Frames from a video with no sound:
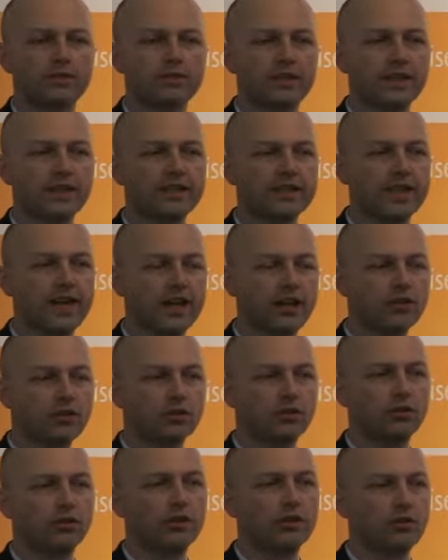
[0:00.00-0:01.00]
So that's how
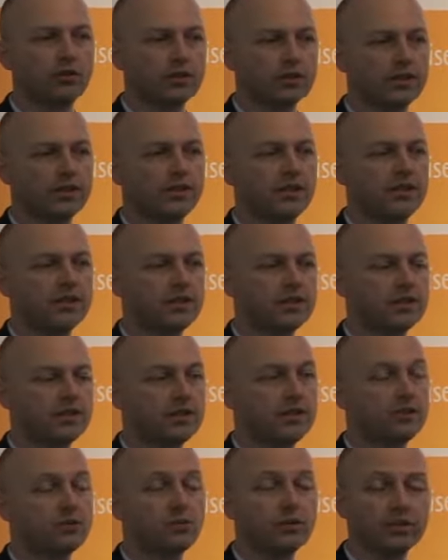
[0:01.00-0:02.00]
the learning
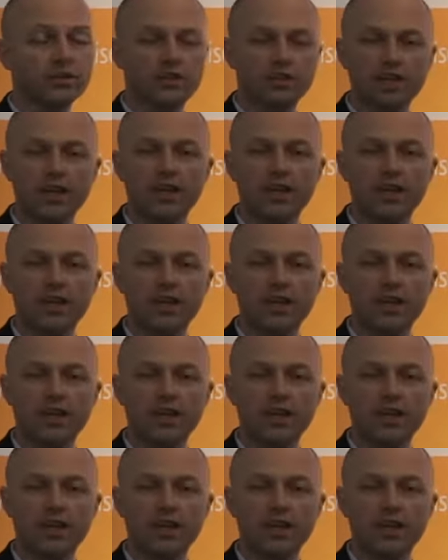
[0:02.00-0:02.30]
organization is really